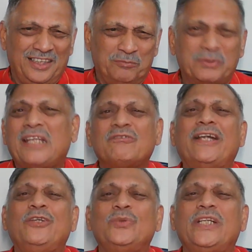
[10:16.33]
But then why
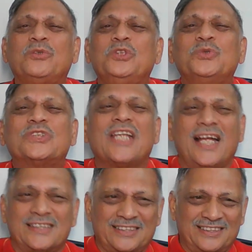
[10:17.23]
do you need to use
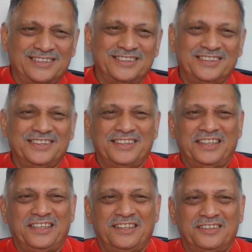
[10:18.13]
glass?
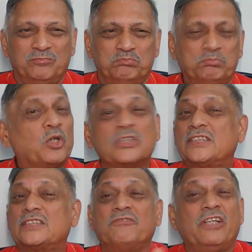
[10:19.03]
Because
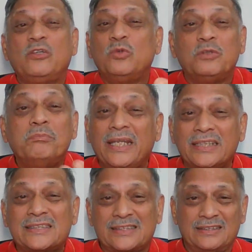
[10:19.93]
it's a very good
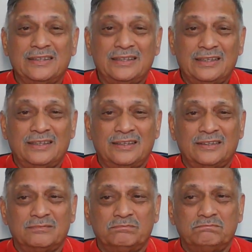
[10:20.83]
base.
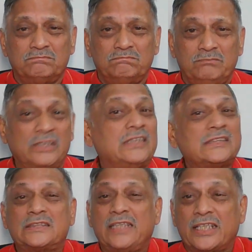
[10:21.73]
Uh, it
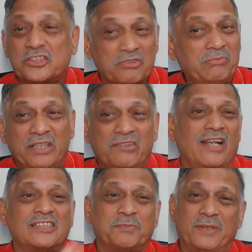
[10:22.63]
is extremely
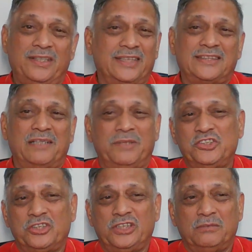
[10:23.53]
transparent, as I
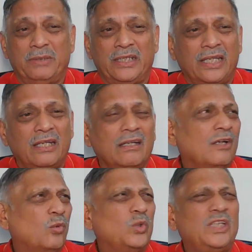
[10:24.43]
mentioned in the beginning.
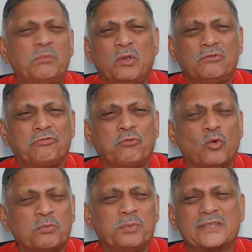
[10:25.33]
Only about
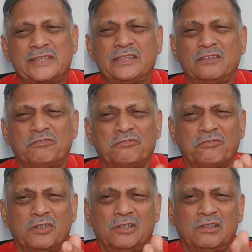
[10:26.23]
4% of
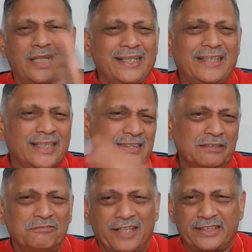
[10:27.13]
light gets
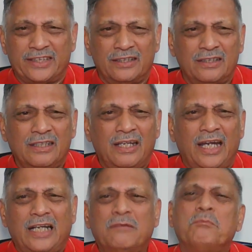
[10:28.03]
reflected,
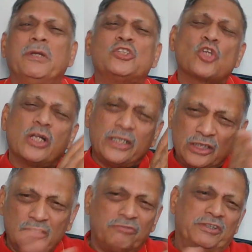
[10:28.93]
and a
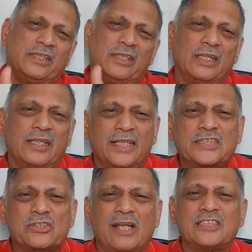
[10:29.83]
majority of it
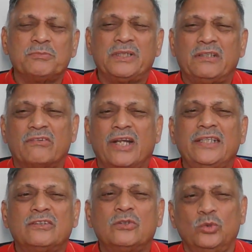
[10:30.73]
gets transmitted
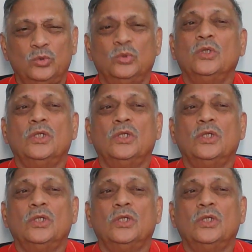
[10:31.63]
right through